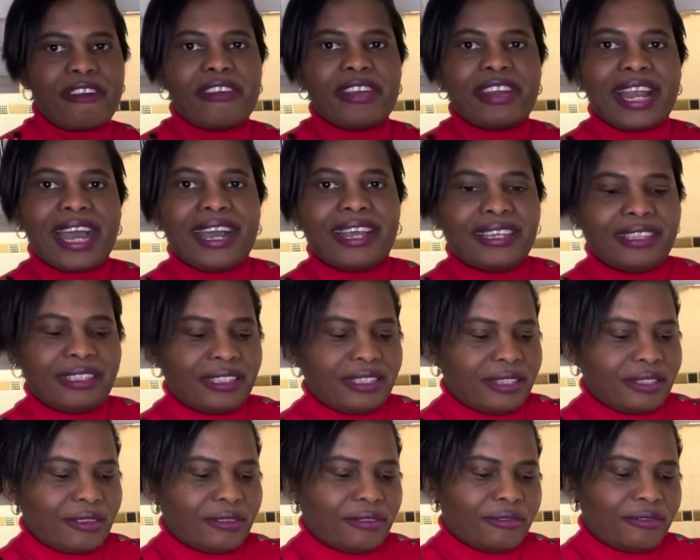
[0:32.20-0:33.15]

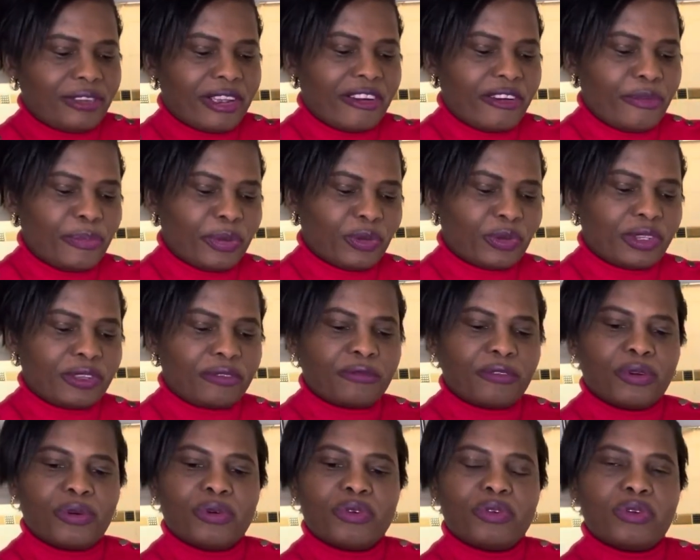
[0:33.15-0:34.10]
nice, very
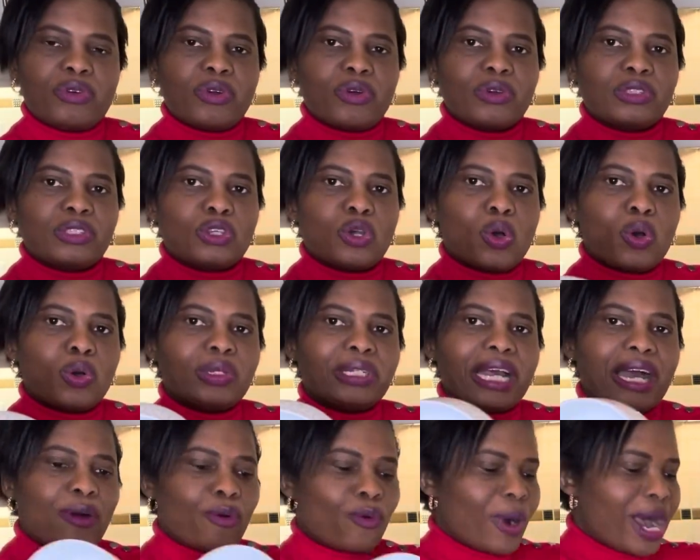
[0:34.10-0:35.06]
beautiful, rose gold
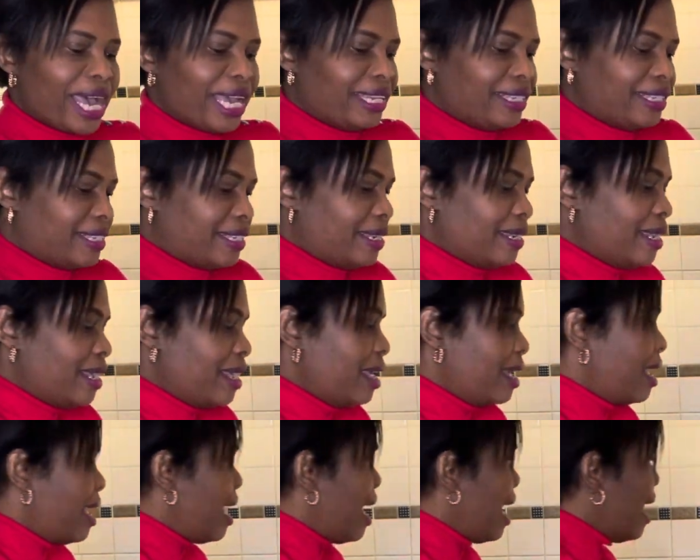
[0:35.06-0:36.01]
and white.
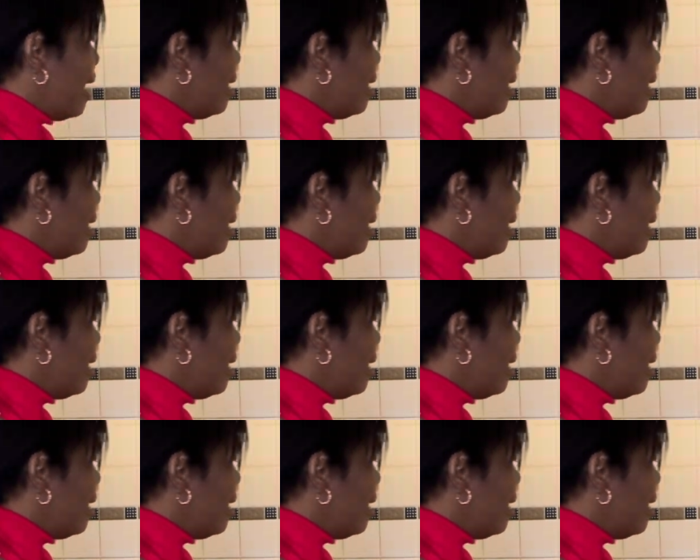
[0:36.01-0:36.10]
And